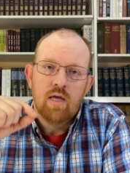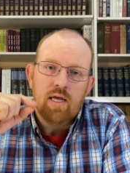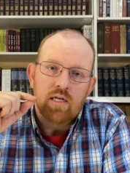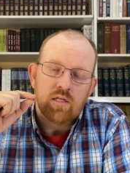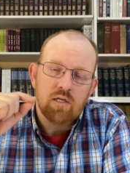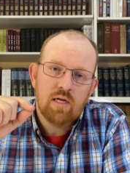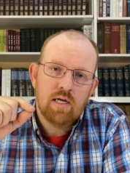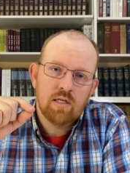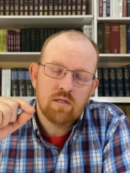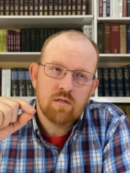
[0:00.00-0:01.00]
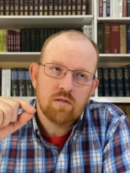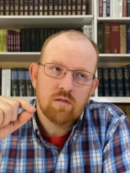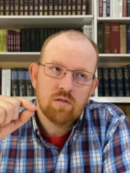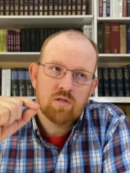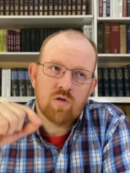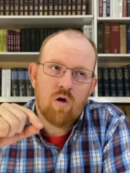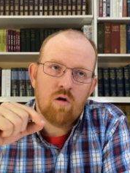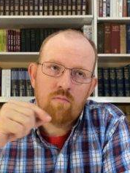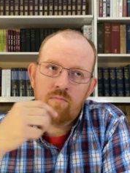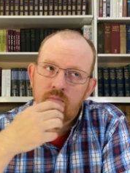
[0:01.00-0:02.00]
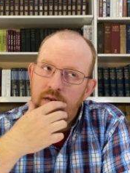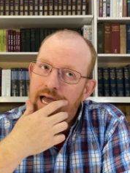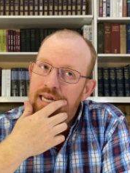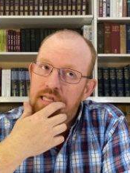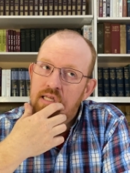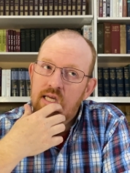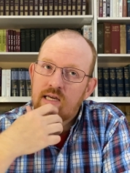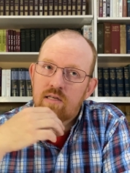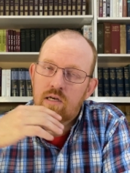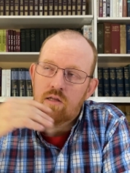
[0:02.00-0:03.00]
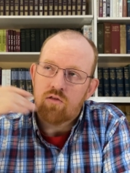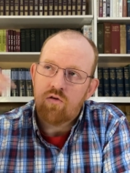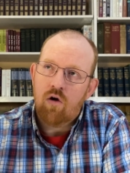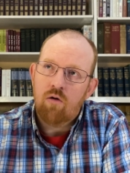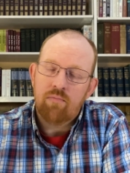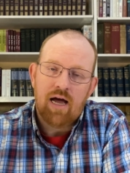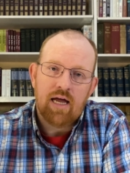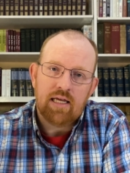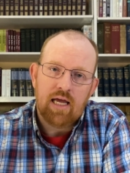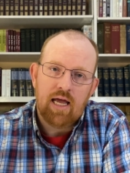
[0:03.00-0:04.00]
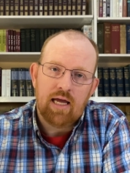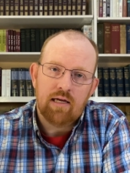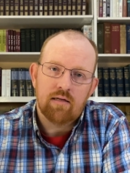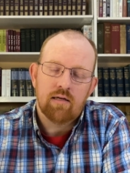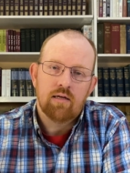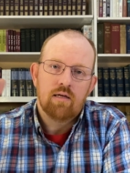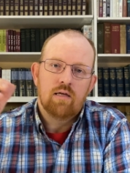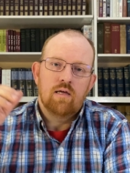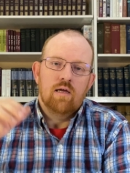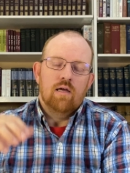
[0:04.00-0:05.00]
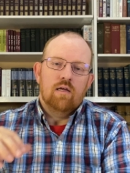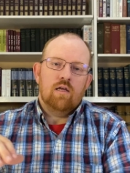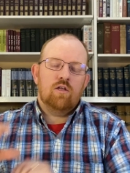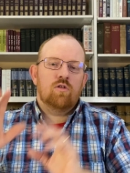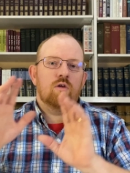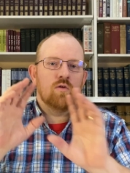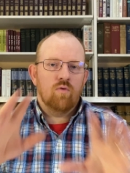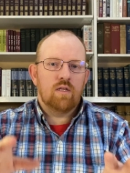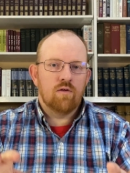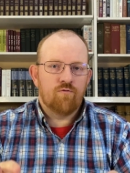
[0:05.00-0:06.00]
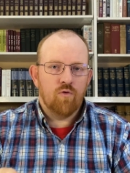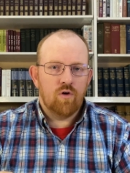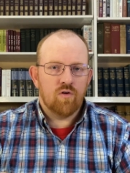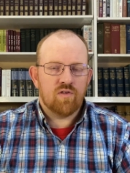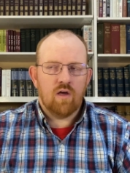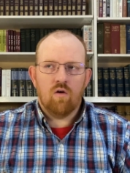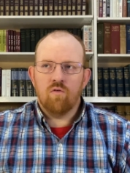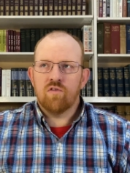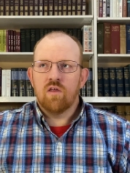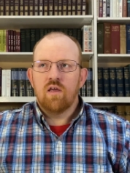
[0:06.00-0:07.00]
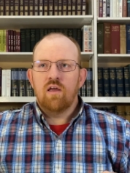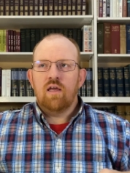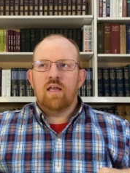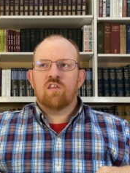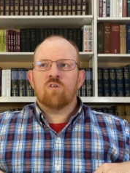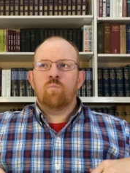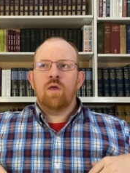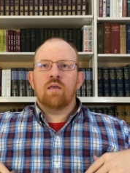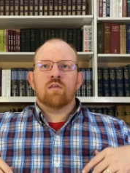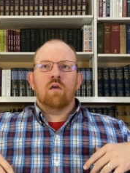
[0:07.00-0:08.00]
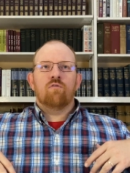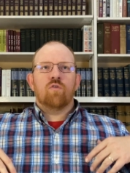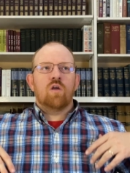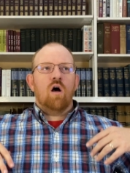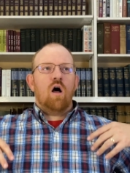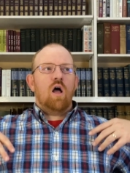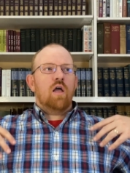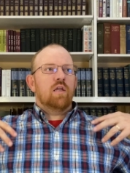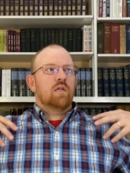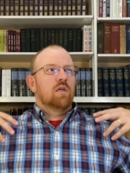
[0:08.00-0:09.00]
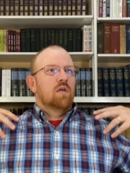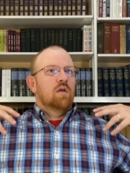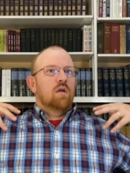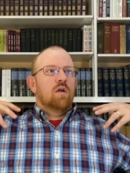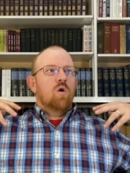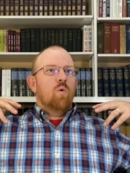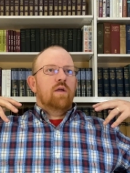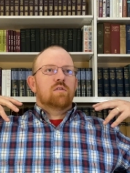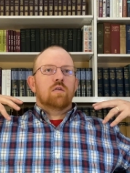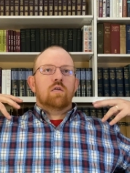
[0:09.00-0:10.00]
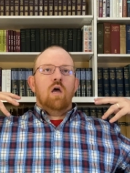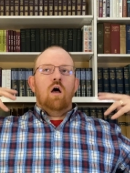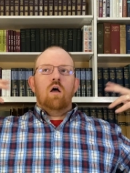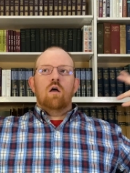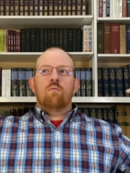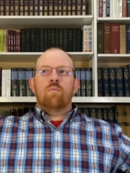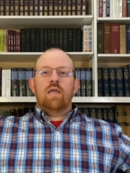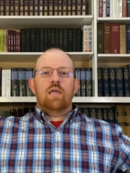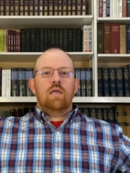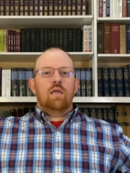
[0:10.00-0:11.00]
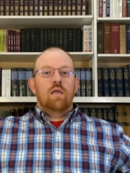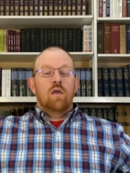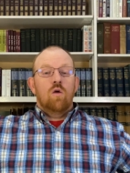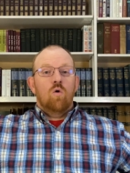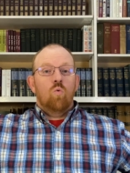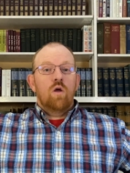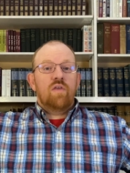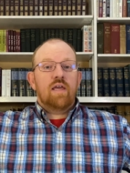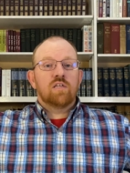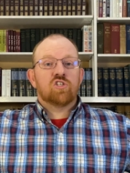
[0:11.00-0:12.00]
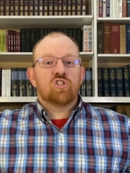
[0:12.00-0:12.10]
In, in Psalm 96 and in Psalm 98, you can read them for yourselves. It speaks of God going to come with his